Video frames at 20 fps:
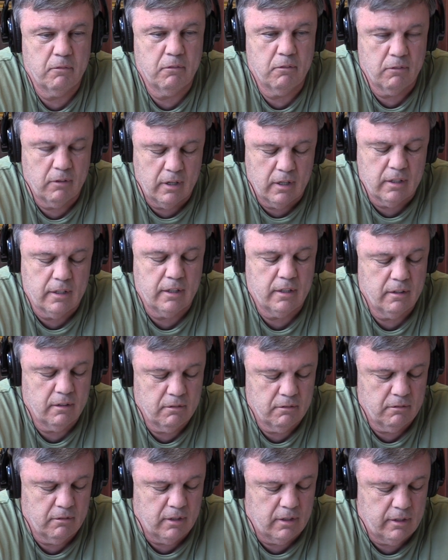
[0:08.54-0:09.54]
Really,
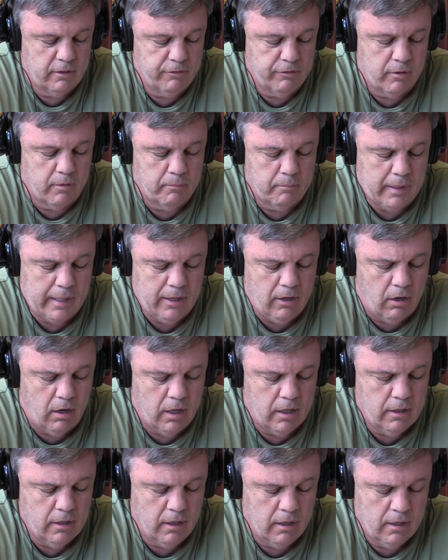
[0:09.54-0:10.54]
really from my
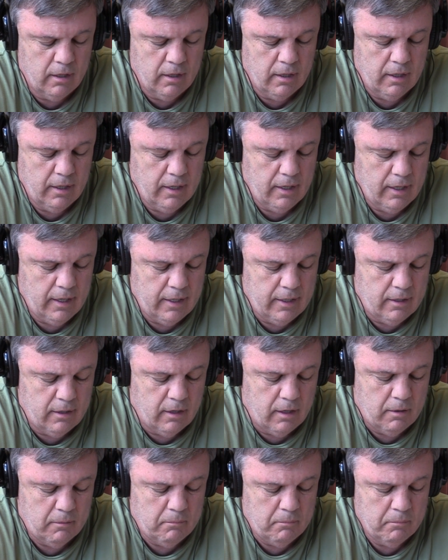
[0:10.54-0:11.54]
heart.
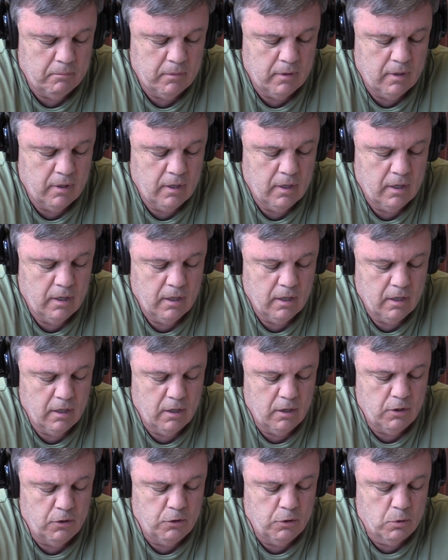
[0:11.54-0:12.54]
And
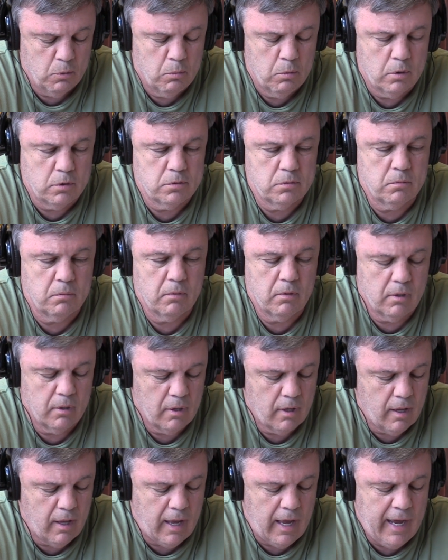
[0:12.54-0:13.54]
you will,
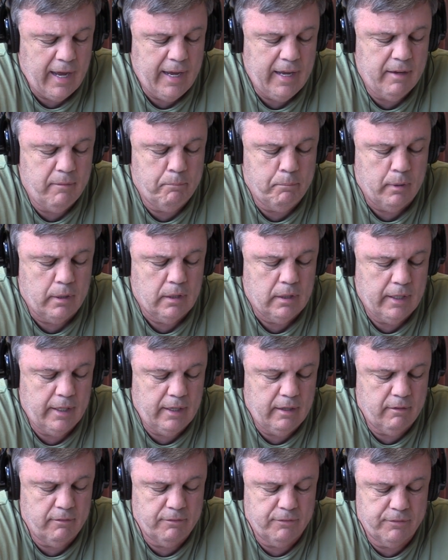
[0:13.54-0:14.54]
I
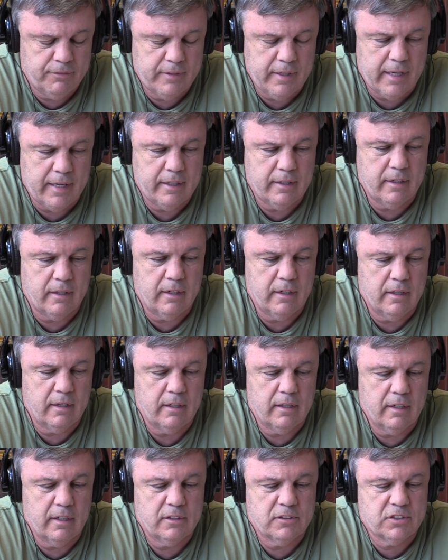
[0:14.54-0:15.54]
believe that
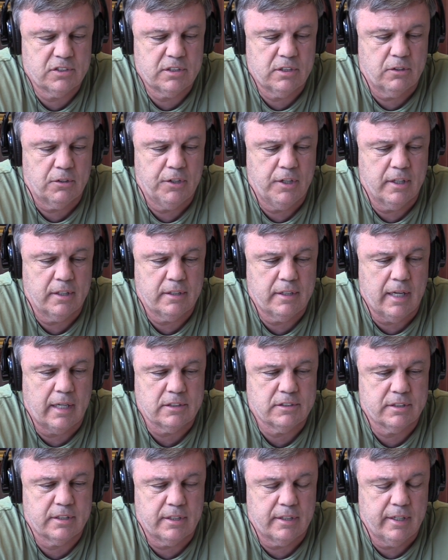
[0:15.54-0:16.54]
it's still your
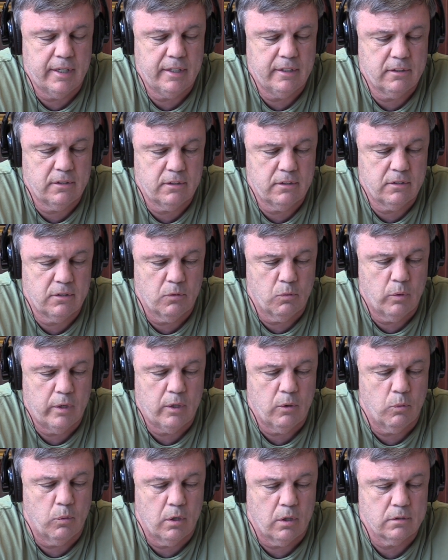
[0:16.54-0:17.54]
destiny to
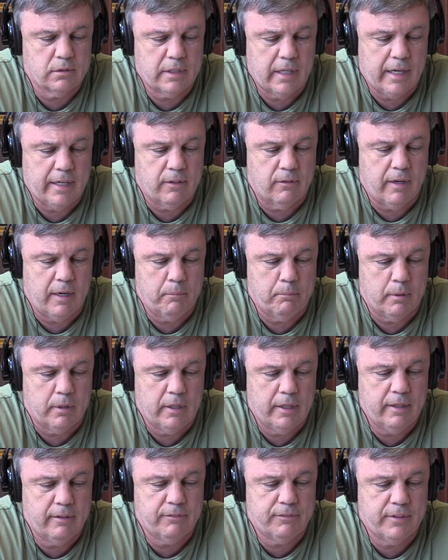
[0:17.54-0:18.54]
win a world title. I
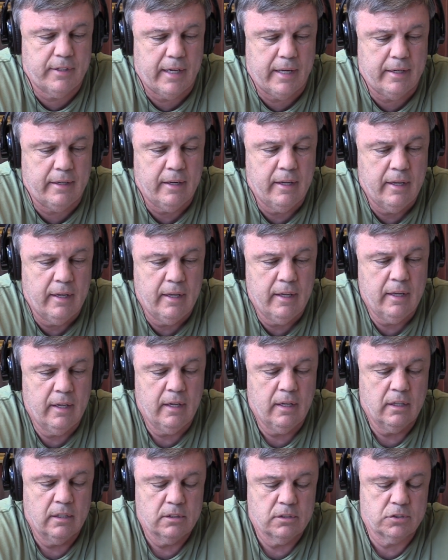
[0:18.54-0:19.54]
believe that
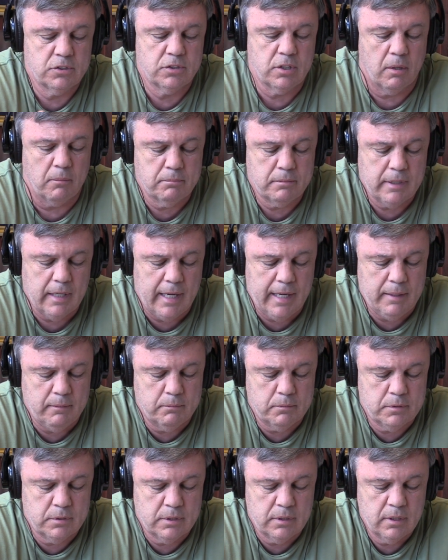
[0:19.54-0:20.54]

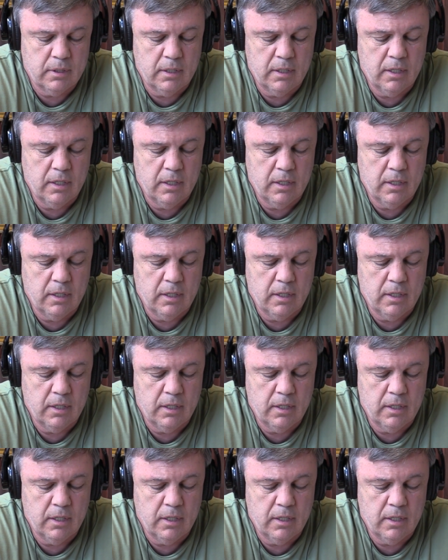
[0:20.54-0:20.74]
sometimes